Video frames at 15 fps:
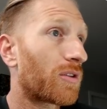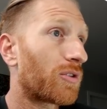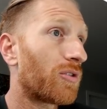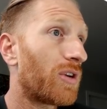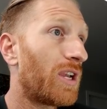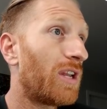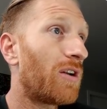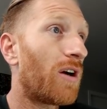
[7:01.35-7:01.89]
the
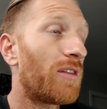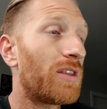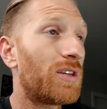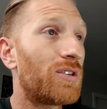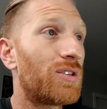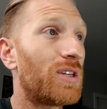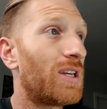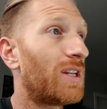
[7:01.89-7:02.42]
green on
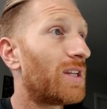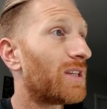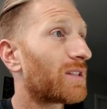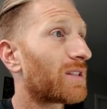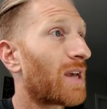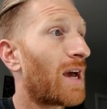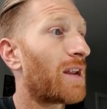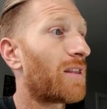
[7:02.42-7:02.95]
this sheet
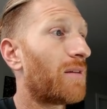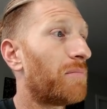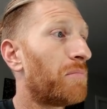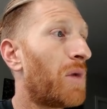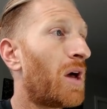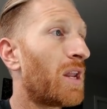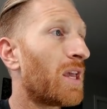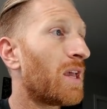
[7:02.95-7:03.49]
is kind of the
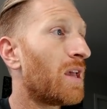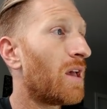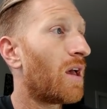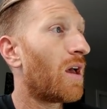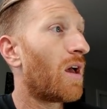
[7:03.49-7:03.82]
money.